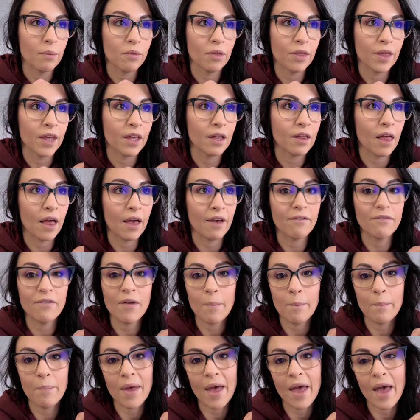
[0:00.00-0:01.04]
Think like
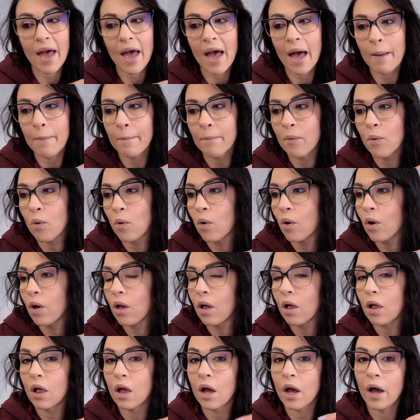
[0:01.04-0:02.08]
Fitbit,
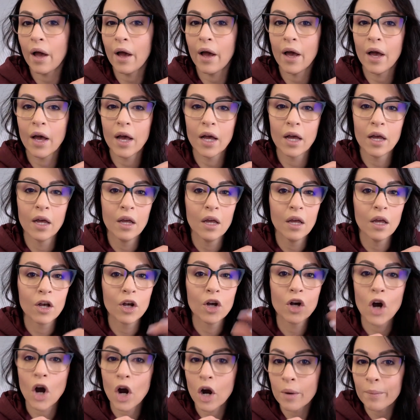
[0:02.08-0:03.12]
Apple,
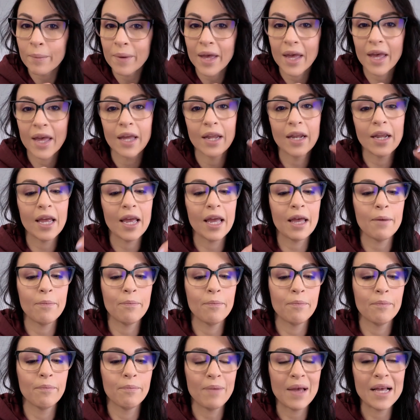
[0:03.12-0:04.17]
Garmin.
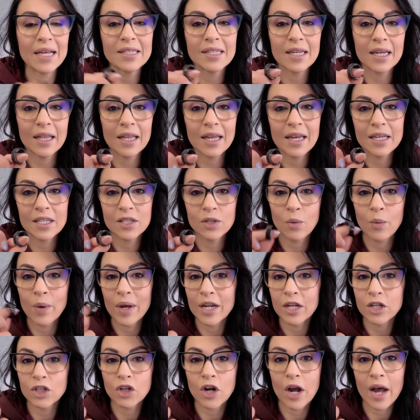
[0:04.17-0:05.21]
It basically is a
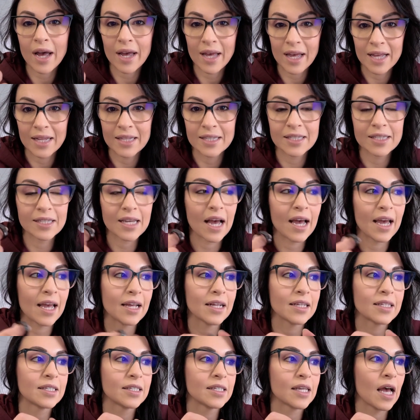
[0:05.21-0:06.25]
way to track
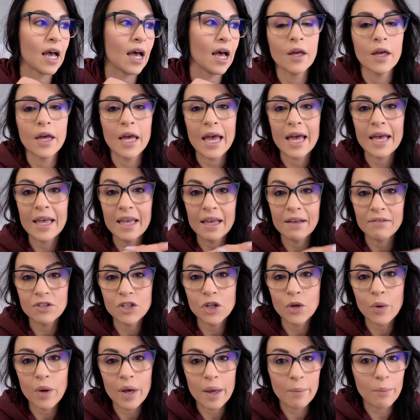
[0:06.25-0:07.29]
insights. It gives
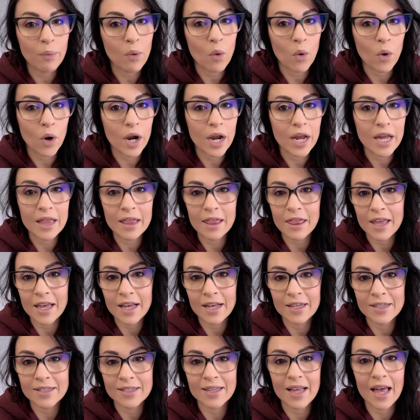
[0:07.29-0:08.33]
you important
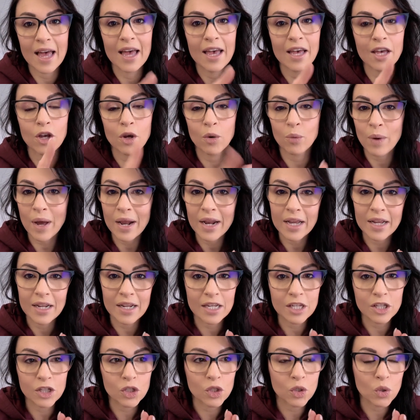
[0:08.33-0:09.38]
things like your
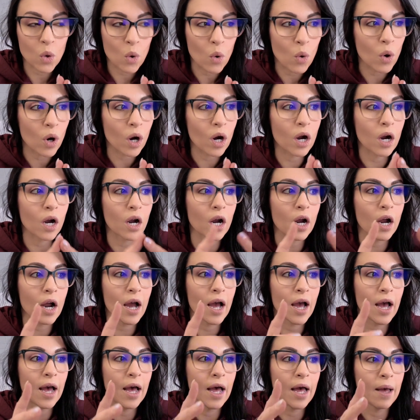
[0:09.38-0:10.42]
readiness score,
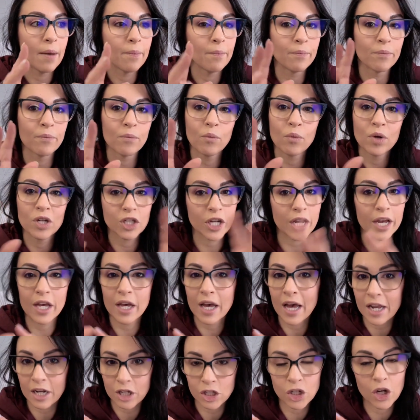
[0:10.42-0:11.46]
which I can
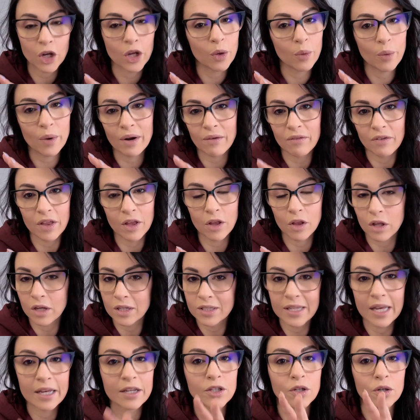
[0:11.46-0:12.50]
kind of show you what everything looks
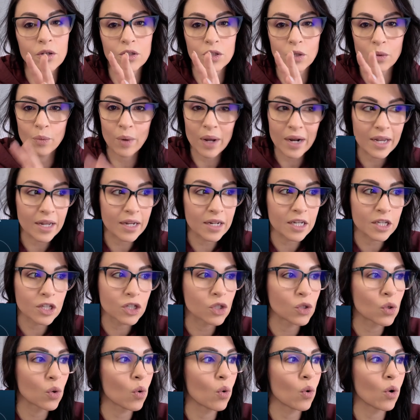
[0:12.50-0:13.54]
like. So it's a readiness
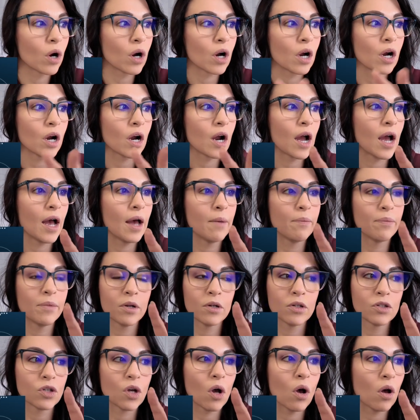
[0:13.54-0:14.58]
score.
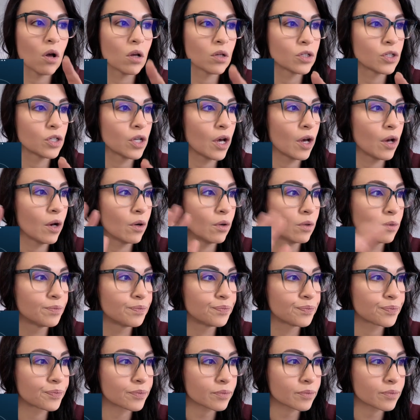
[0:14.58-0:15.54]
There's also,